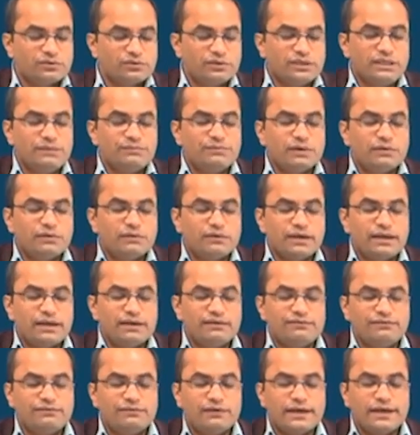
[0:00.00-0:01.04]
So, e power
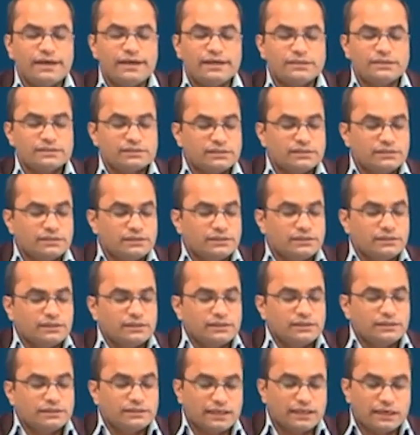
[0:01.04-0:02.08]
alpha x
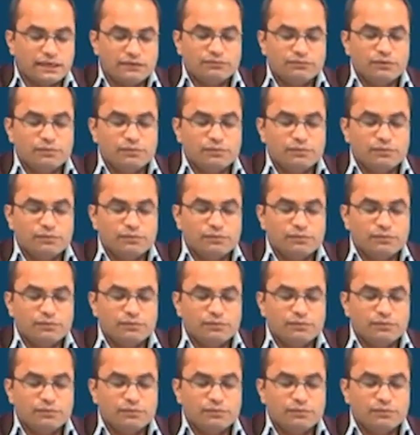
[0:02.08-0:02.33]
that